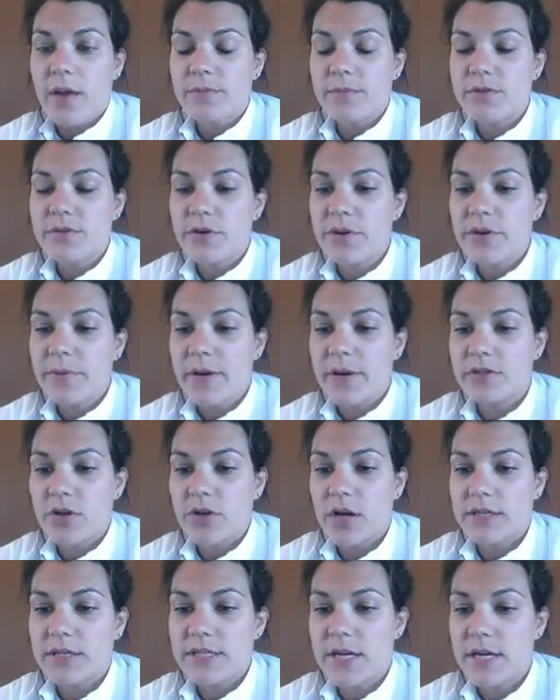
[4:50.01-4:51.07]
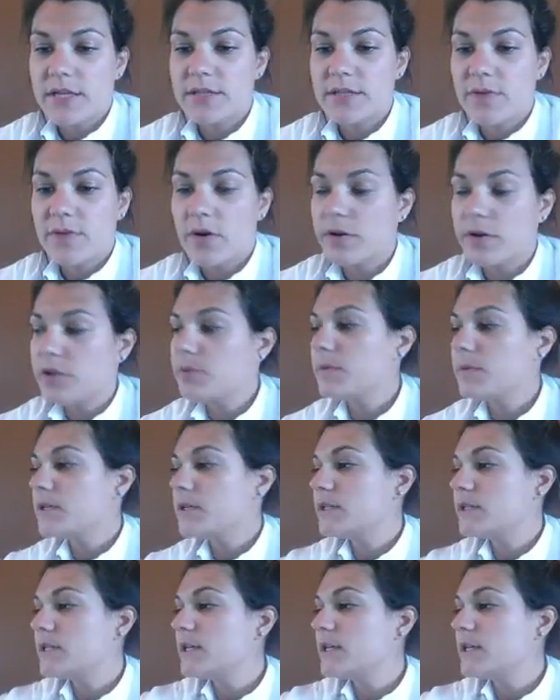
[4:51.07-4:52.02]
sodium hydroxide's volume is